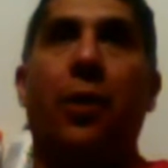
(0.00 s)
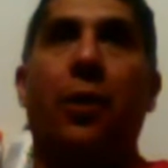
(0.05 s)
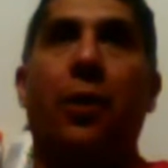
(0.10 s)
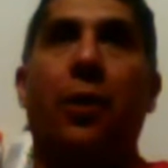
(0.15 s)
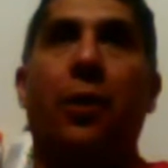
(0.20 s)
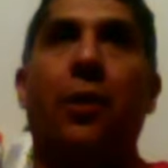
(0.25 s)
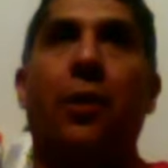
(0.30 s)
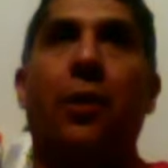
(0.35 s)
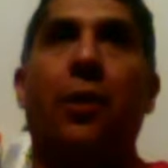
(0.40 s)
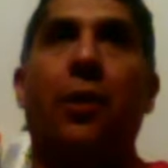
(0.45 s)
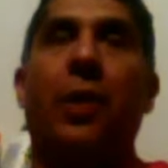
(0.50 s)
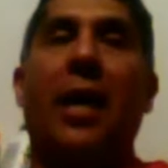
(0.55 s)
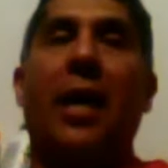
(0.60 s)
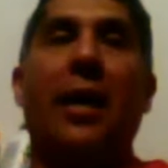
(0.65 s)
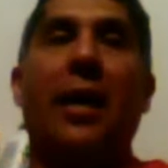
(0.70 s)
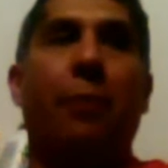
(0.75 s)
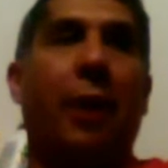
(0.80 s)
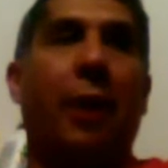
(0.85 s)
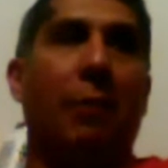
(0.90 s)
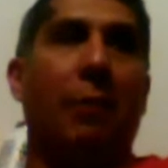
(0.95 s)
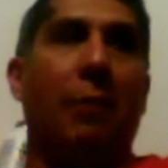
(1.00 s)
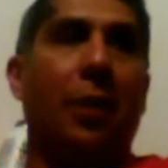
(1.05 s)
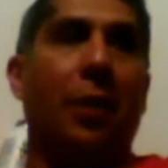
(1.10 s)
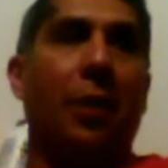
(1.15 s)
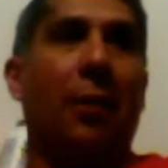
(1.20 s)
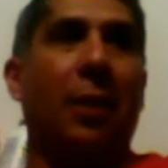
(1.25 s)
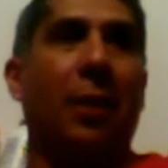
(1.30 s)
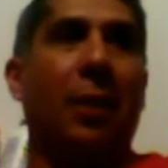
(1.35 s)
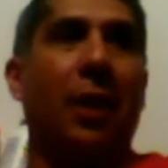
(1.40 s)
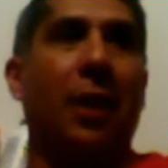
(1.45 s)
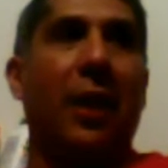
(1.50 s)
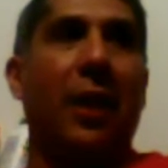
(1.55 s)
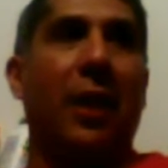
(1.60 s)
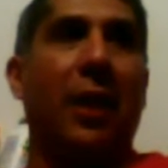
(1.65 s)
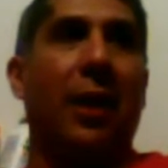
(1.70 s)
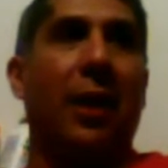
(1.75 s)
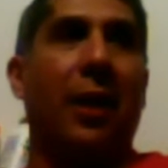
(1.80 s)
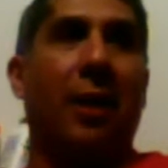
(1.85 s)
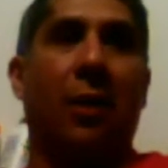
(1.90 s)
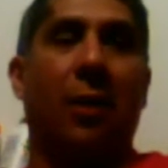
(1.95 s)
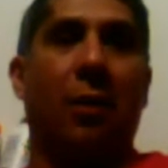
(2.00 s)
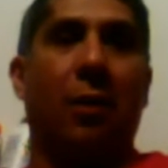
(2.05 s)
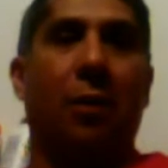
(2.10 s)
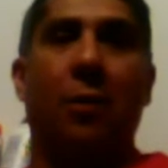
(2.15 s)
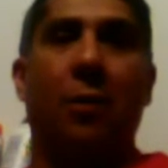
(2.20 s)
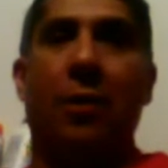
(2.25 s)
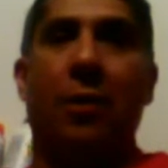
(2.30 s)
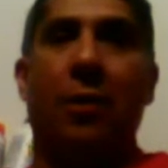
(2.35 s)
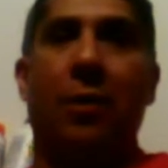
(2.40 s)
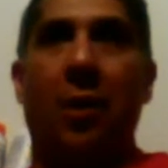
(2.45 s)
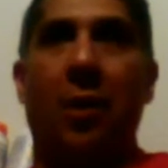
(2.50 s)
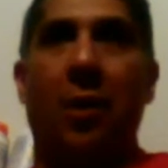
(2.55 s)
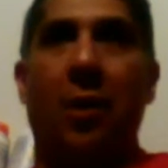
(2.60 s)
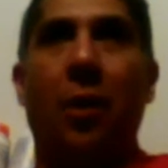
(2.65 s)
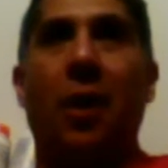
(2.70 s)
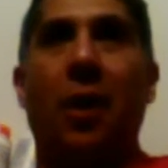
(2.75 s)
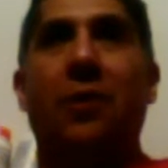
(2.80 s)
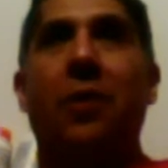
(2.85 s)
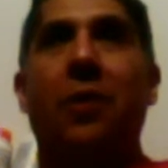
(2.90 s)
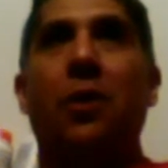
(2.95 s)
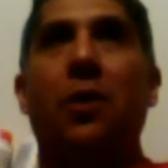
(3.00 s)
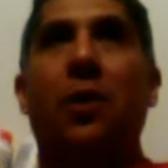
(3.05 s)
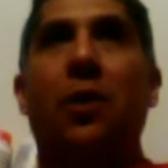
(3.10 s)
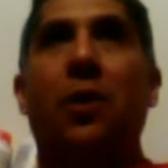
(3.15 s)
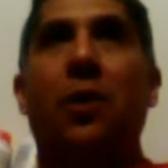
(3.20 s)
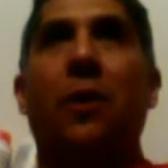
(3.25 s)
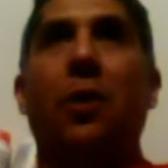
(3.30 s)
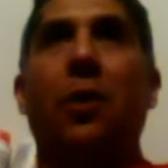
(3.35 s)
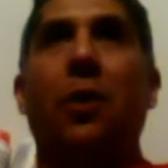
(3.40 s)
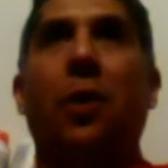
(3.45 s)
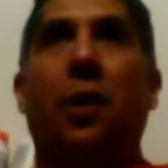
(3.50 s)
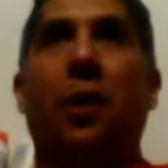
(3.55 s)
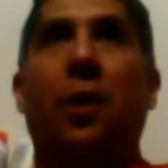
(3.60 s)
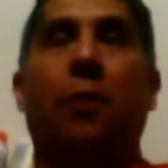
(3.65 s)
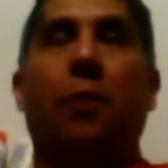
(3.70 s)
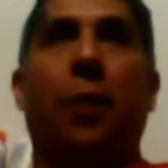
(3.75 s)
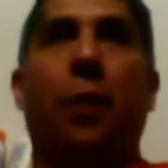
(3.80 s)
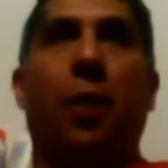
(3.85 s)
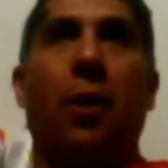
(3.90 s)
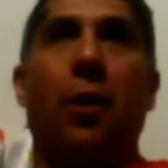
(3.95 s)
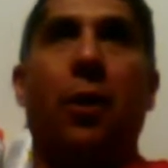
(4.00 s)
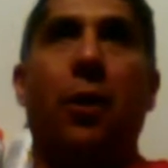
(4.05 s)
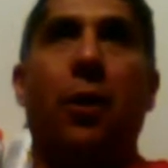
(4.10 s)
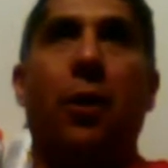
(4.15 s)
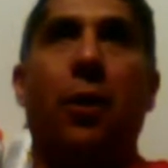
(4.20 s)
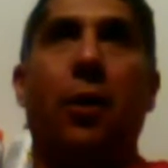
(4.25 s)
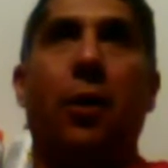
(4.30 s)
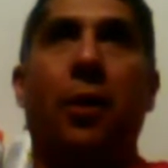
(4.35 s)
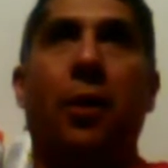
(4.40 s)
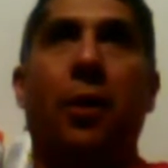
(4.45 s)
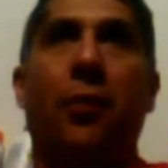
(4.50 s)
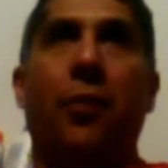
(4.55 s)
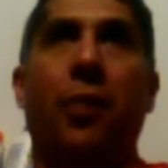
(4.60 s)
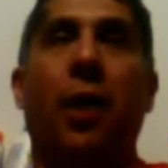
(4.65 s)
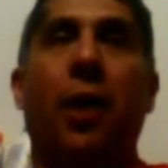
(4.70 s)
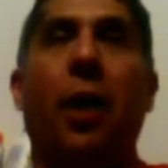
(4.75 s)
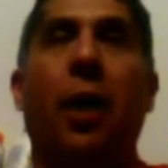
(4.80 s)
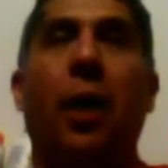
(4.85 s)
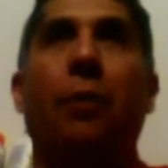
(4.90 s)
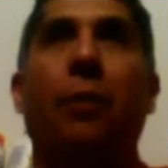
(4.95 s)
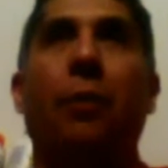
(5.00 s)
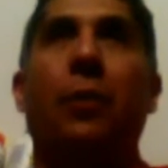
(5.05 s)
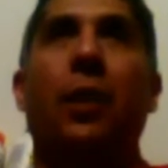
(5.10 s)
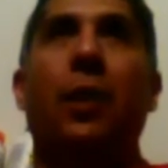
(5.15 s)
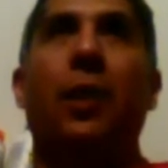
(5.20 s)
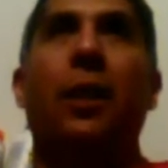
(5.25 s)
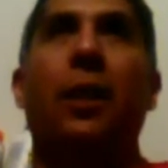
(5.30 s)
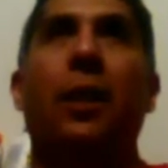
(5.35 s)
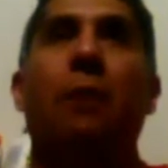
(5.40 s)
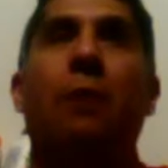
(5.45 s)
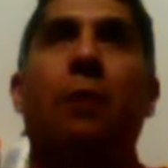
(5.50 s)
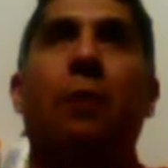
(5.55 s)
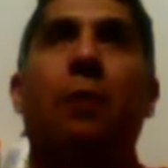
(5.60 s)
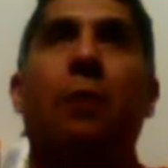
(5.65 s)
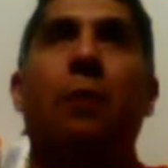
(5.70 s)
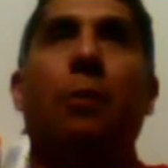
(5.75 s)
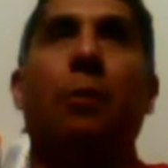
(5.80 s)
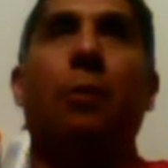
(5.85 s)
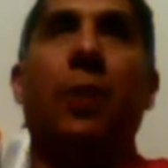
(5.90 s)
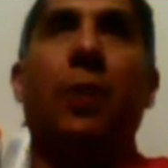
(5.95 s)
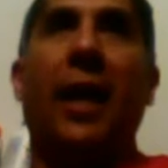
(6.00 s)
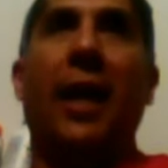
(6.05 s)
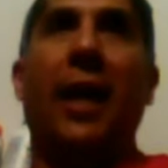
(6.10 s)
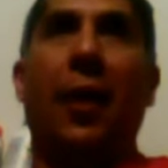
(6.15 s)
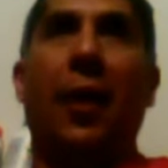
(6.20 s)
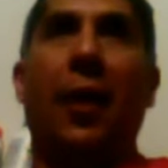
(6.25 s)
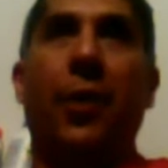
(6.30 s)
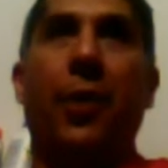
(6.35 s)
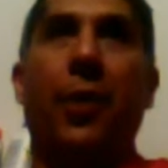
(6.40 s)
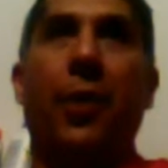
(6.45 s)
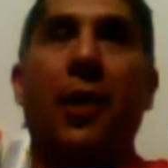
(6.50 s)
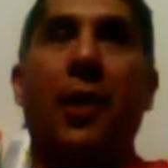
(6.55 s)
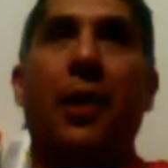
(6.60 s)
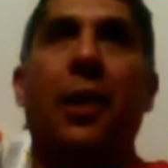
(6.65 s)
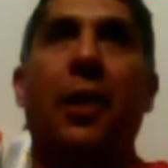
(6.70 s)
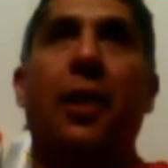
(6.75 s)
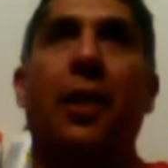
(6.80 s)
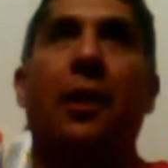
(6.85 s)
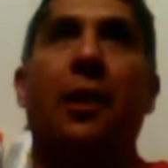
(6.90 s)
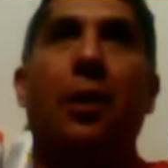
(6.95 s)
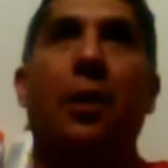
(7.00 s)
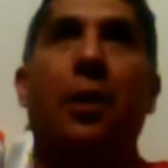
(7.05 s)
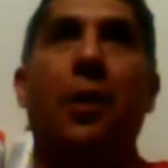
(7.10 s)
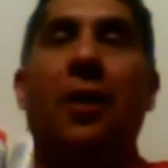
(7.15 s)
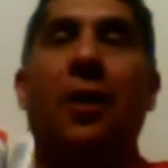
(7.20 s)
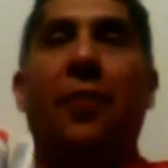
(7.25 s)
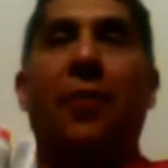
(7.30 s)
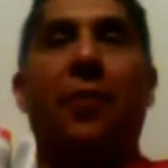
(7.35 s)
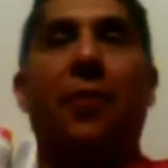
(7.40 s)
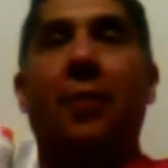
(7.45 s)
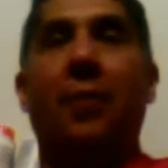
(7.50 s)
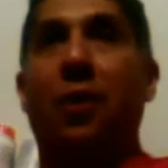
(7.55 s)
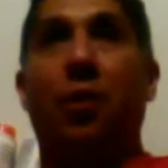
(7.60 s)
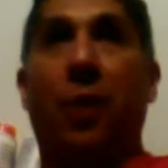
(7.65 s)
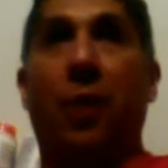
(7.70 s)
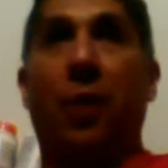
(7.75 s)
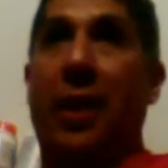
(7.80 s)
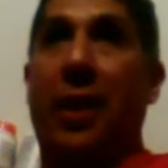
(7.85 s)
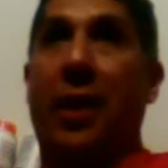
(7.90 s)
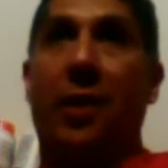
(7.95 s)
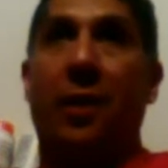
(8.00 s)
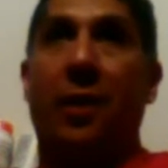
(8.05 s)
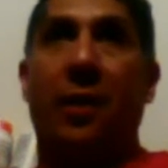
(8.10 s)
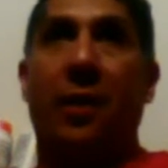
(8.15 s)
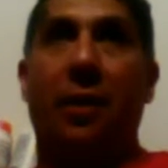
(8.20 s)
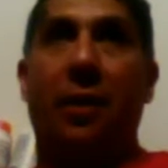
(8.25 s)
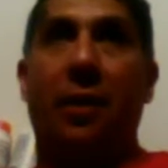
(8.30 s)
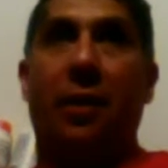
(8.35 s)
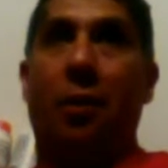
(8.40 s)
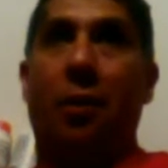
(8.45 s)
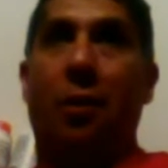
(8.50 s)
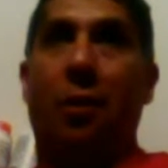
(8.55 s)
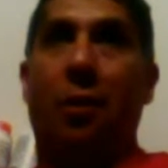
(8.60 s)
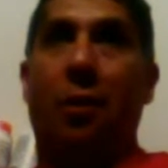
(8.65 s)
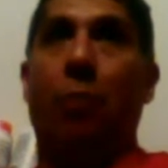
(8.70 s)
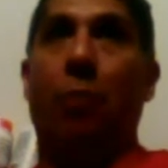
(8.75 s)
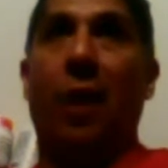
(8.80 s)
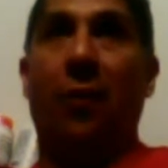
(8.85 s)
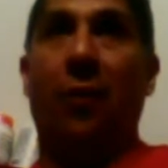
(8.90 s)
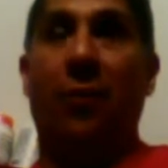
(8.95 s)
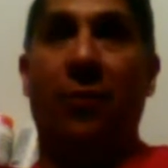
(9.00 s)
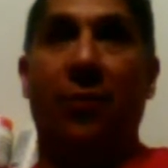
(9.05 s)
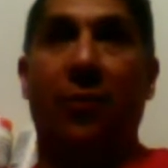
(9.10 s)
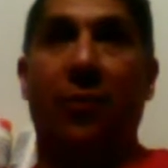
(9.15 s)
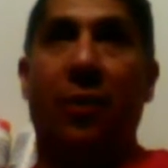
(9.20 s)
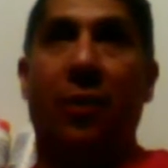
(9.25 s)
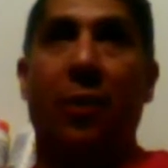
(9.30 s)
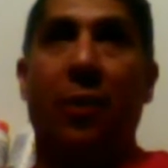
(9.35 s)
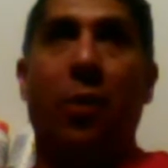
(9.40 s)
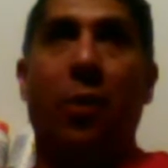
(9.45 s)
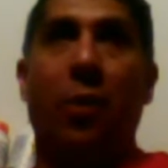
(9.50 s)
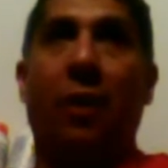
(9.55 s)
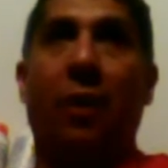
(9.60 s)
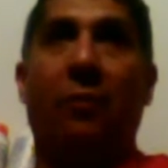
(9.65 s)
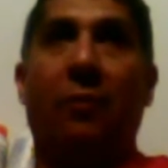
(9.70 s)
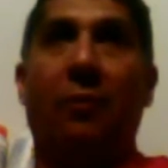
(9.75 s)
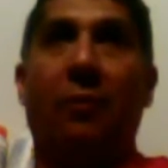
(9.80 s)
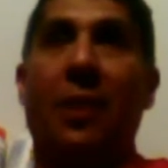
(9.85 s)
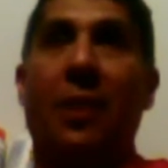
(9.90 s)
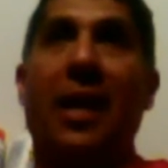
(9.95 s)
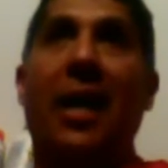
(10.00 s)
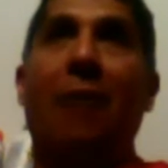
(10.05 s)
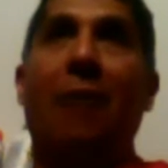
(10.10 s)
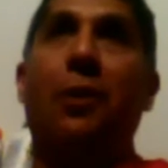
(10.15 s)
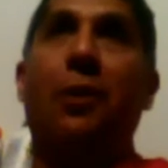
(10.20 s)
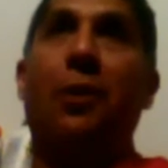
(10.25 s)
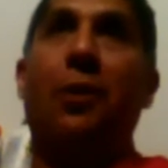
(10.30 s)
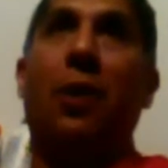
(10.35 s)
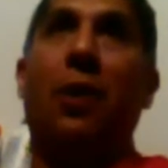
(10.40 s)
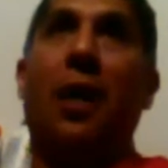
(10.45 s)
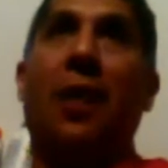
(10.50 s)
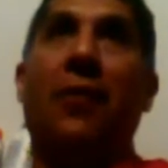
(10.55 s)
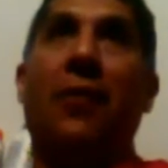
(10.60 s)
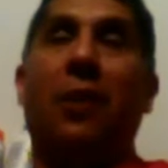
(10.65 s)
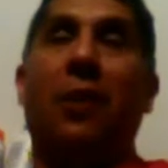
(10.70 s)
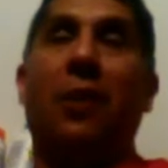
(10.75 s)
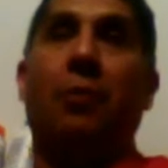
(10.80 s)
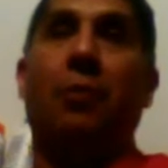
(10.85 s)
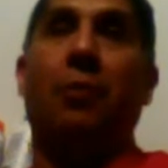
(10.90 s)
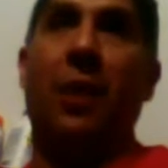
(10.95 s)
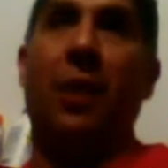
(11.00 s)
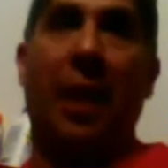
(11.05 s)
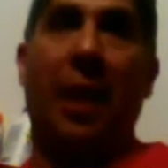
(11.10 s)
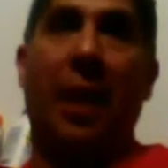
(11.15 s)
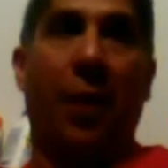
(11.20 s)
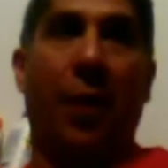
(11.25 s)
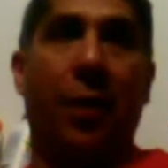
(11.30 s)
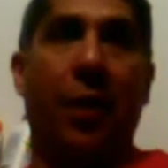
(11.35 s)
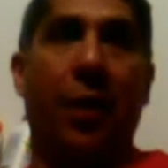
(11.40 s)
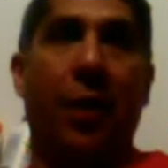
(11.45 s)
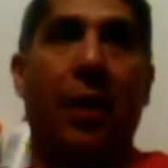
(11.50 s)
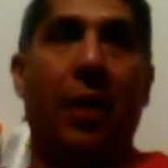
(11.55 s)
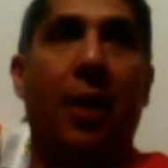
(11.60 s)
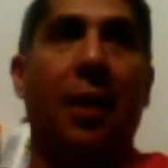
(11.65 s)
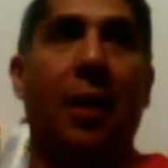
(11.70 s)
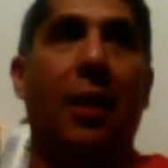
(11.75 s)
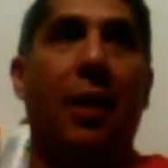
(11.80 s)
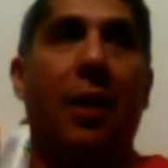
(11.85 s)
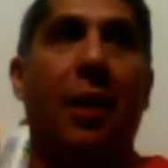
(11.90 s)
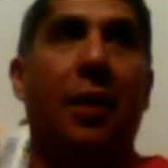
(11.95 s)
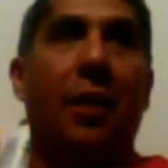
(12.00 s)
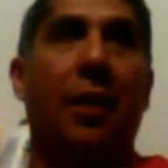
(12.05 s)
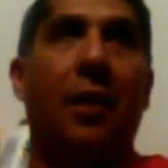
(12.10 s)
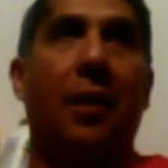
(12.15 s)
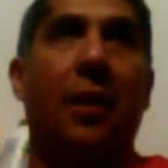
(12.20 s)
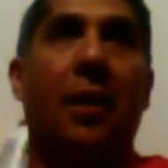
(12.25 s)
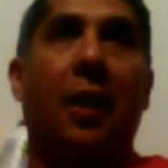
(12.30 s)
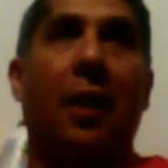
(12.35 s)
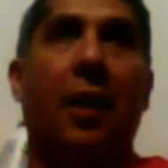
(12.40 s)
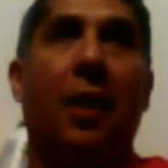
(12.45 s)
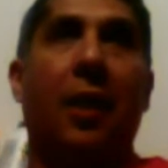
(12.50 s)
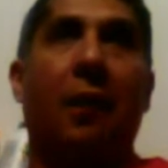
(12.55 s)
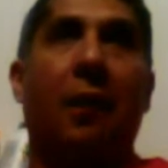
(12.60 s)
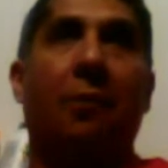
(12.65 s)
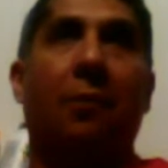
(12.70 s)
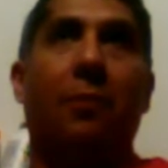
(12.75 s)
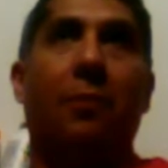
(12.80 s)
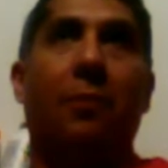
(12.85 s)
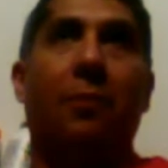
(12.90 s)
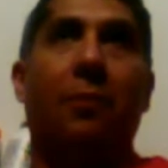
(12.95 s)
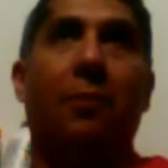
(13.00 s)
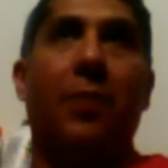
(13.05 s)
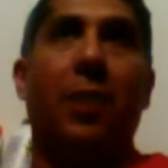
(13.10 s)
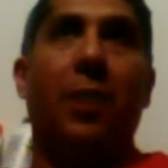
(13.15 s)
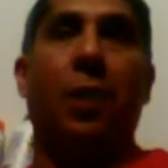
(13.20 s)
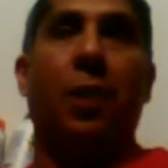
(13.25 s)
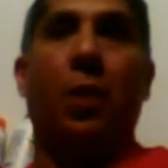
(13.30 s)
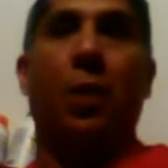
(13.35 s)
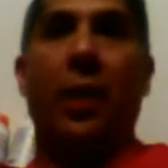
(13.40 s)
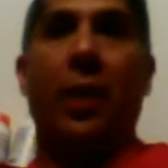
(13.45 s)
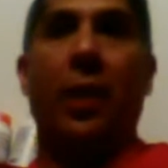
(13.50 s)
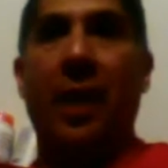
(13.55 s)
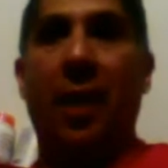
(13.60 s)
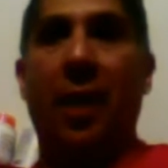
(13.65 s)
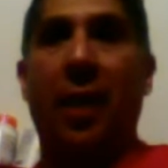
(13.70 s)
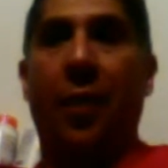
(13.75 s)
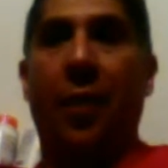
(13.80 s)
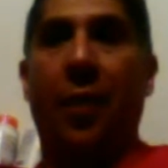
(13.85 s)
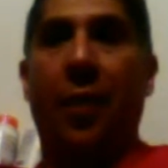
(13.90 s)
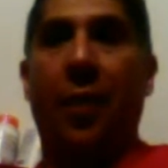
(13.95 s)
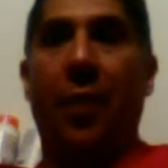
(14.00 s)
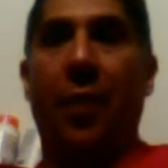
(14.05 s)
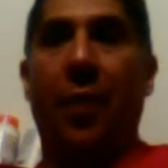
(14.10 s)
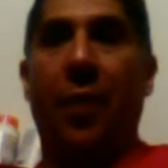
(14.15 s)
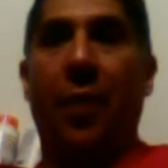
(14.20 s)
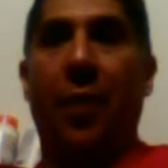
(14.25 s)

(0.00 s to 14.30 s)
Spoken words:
not a bum. You know what I mean? And or you have to look the part. And if you're helping people be healthy, you don't have to be shredded or buff. You don't have to be that, but you have to be healthy. Um, eat healthy.